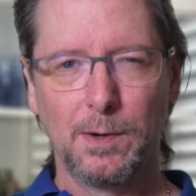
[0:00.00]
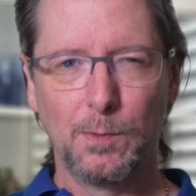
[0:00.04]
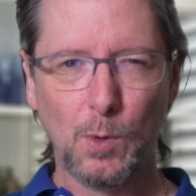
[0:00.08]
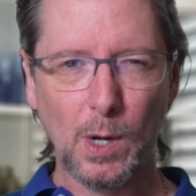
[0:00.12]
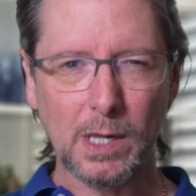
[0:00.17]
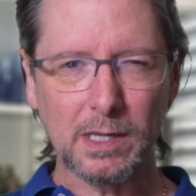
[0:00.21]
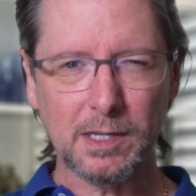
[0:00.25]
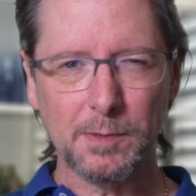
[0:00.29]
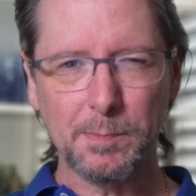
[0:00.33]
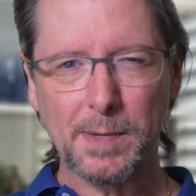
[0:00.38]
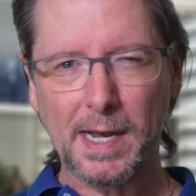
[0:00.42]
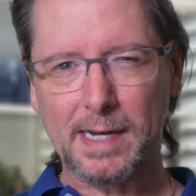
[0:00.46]

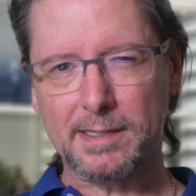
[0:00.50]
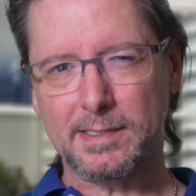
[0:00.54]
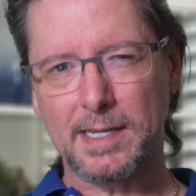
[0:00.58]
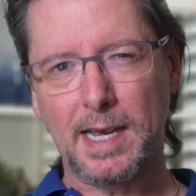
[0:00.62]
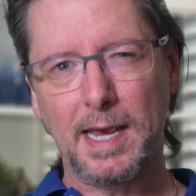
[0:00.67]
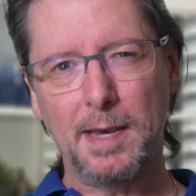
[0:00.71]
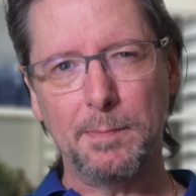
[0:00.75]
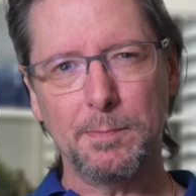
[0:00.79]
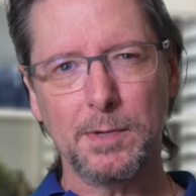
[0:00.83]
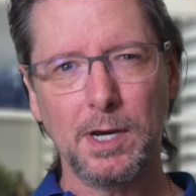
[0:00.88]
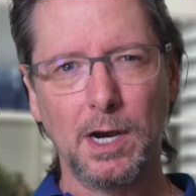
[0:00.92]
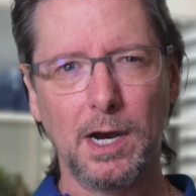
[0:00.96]
Welcome back to
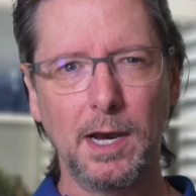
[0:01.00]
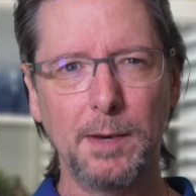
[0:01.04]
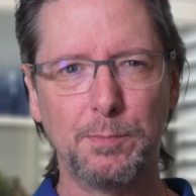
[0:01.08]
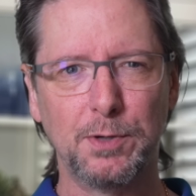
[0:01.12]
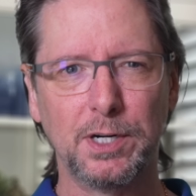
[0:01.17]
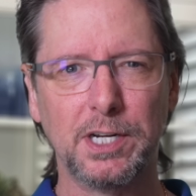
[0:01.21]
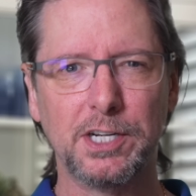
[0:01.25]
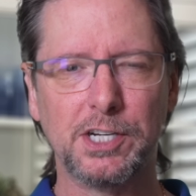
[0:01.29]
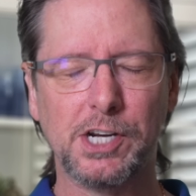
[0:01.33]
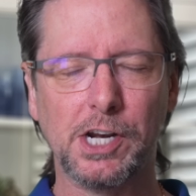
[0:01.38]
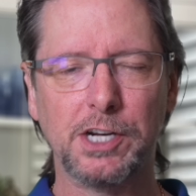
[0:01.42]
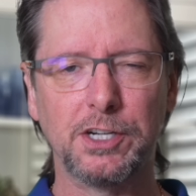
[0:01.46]
MGUY,
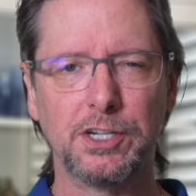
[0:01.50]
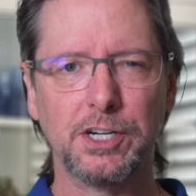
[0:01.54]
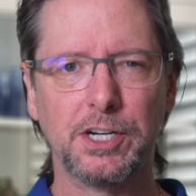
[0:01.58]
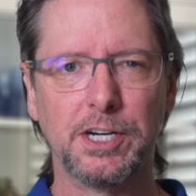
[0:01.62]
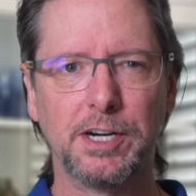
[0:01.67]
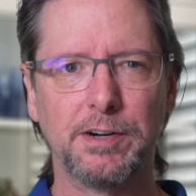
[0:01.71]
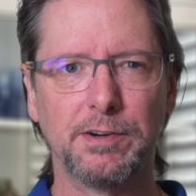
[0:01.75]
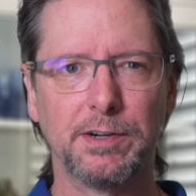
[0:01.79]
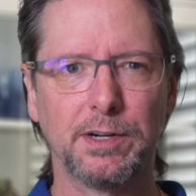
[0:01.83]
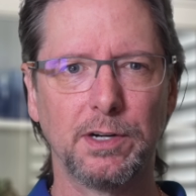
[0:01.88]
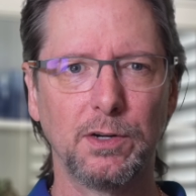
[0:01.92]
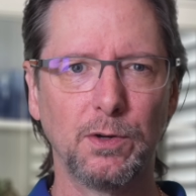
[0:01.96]
British
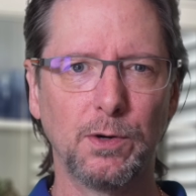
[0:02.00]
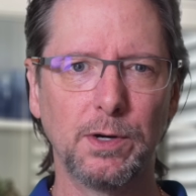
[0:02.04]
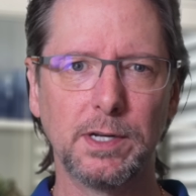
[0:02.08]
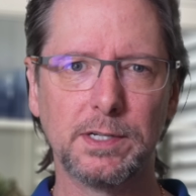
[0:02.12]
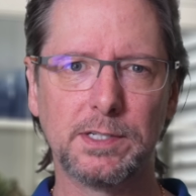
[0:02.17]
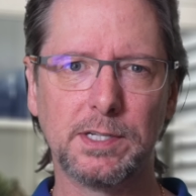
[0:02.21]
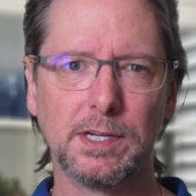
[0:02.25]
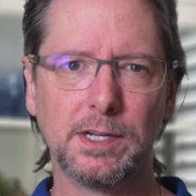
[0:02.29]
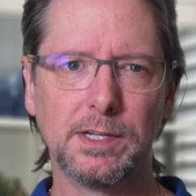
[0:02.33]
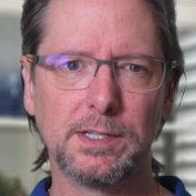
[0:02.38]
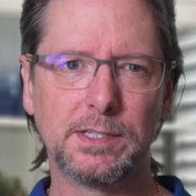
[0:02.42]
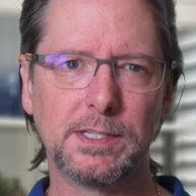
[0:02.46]
engineer and lawyer
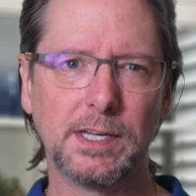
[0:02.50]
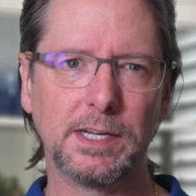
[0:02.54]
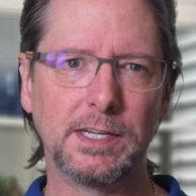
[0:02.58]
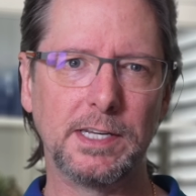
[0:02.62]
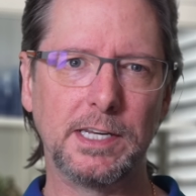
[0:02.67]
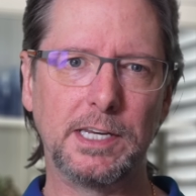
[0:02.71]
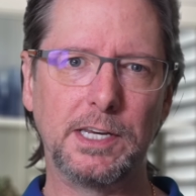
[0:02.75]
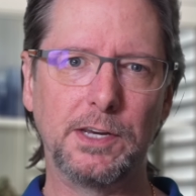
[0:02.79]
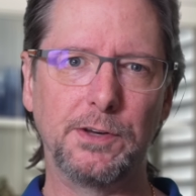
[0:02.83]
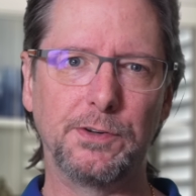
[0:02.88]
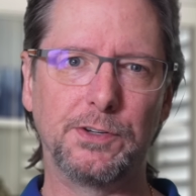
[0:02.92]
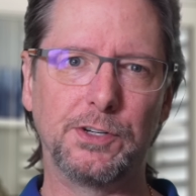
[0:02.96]
turned
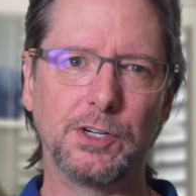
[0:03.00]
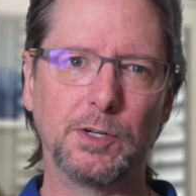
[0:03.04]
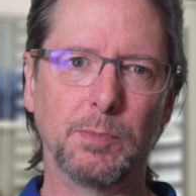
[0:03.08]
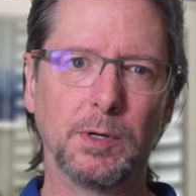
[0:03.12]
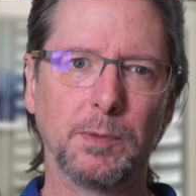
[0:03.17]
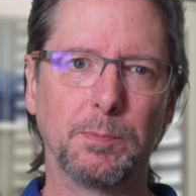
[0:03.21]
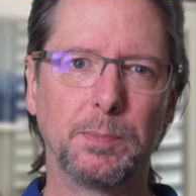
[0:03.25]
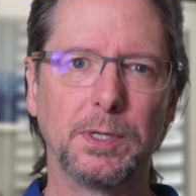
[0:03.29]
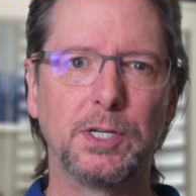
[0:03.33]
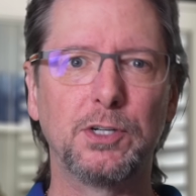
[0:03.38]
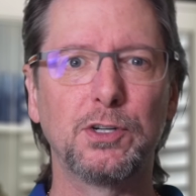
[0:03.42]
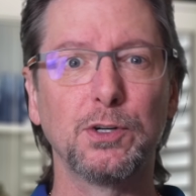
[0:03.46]
Sydney
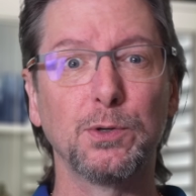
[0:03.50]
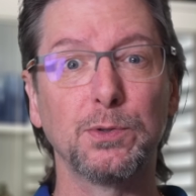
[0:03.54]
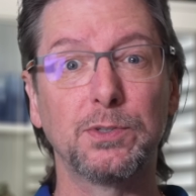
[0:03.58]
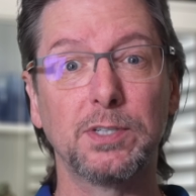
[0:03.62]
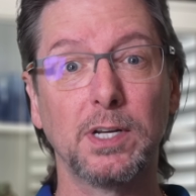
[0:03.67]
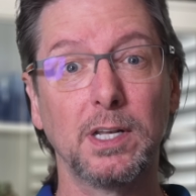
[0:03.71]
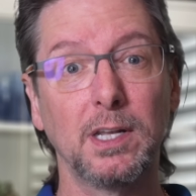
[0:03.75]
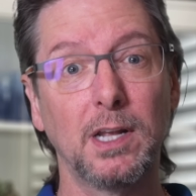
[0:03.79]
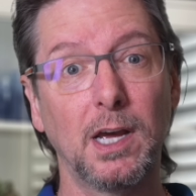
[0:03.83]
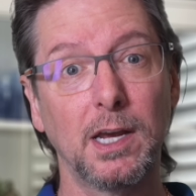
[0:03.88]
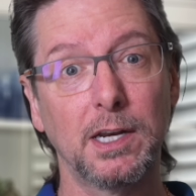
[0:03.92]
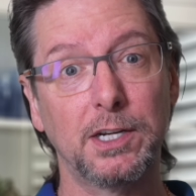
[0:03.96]
YouTuber. Be sure to
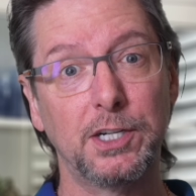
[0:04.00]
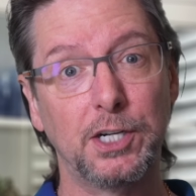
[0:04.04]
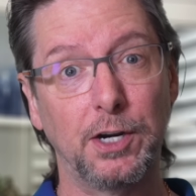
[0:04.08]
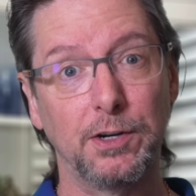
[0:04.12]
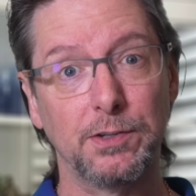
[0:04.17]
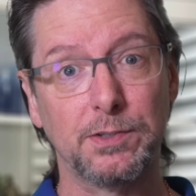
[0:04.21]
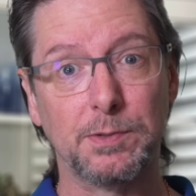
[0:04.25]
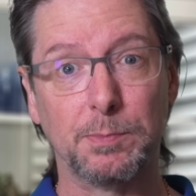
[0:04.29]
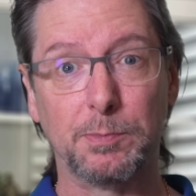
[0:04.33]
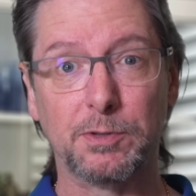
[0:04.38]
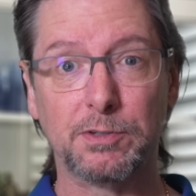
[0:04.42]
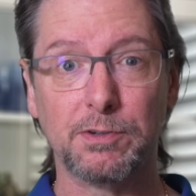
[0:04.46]
like, share
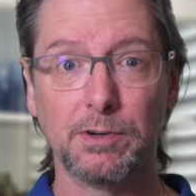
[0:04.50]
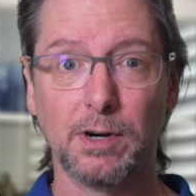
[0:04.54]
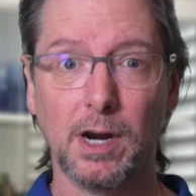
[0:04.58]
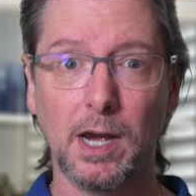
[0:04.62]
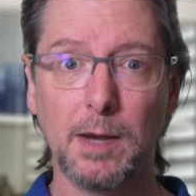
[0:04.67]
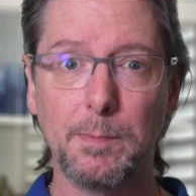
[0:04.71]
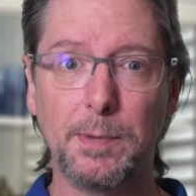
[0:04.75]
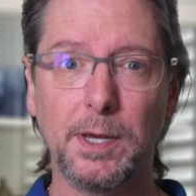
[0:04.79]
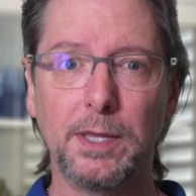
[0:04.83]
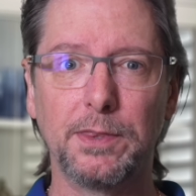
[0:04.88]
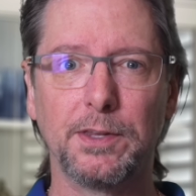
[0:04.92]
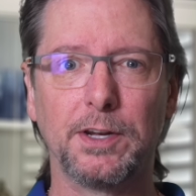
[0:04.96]
and
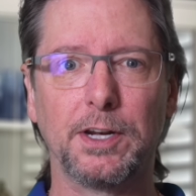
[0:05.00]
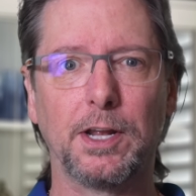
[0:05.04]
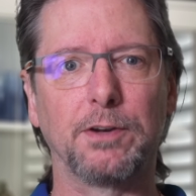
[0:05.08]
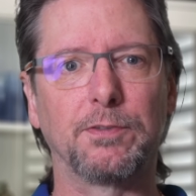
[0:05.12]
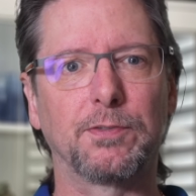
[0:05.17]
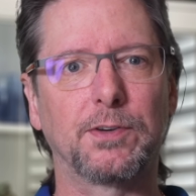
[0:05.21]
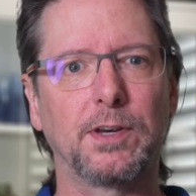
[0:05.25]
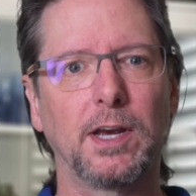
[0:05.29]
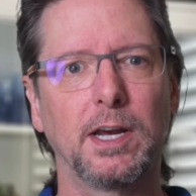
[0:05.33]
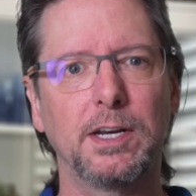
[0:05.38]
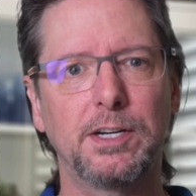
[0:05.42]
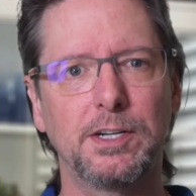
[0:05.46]
subscribe, hit the
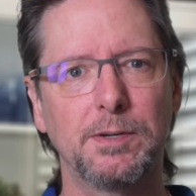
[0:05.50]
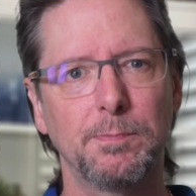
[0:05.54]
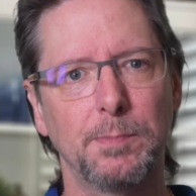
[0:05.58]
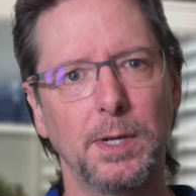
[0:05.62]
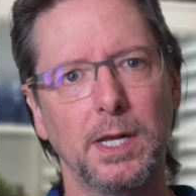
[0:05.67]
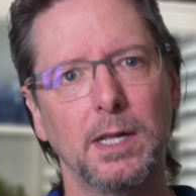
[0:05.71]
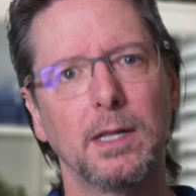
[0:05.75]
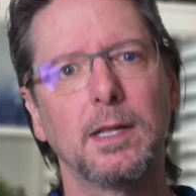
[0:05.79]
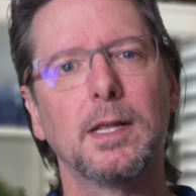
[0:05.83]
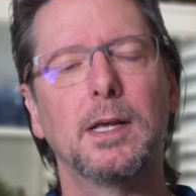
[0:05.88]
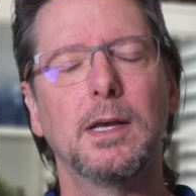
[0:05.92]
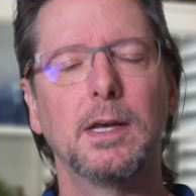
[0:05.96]
notification
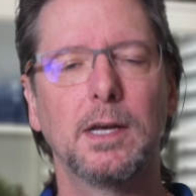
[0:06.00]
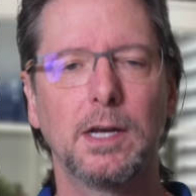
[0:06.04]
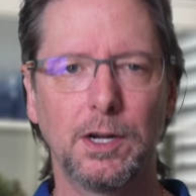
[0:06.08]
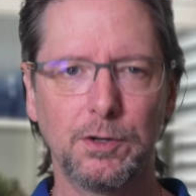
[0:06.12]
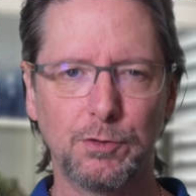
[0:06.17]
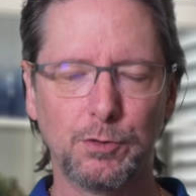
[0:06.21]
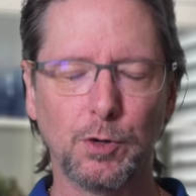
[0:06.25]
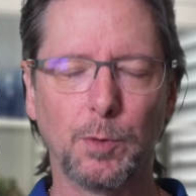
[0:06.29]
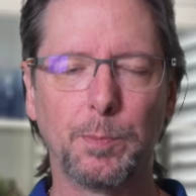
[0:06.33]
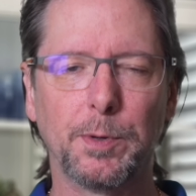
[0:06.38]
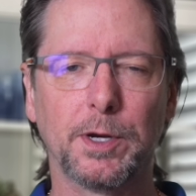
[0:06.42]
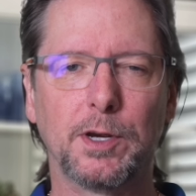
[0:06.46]
bell and
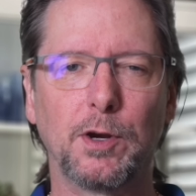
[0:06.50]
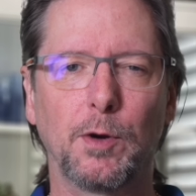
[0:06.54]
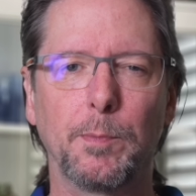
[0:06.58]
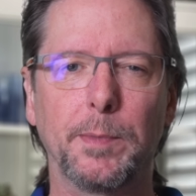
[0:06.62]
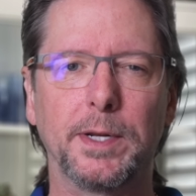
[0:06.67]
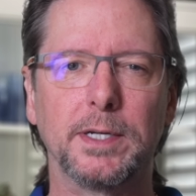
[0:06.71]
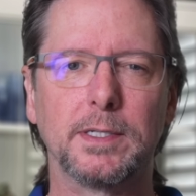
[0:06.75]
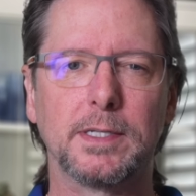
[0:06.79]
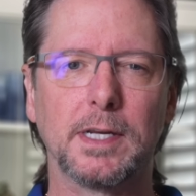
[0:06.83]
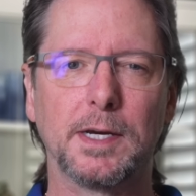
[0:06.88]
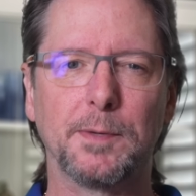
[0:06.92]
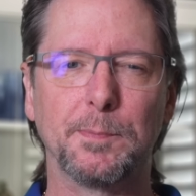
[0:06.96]
drop a
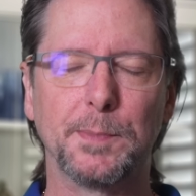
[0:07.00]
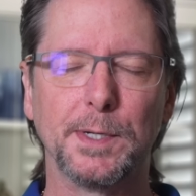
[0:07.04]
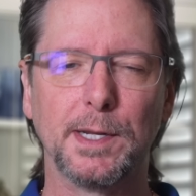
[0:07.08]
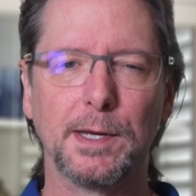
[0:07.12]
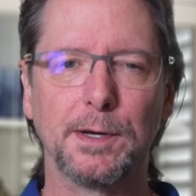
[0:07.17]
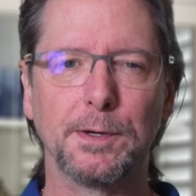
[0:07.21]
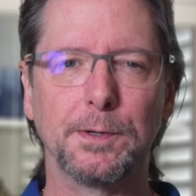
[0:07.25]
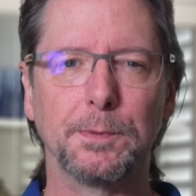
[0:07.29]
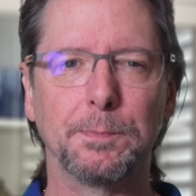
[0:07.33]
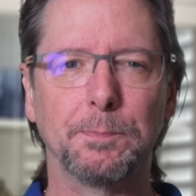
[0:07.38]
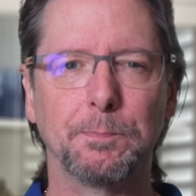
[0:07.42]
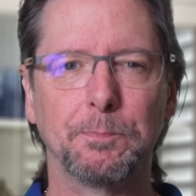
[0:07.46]
comment down
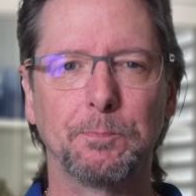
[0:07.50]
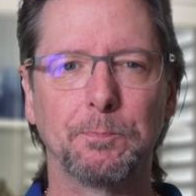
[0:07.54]
below.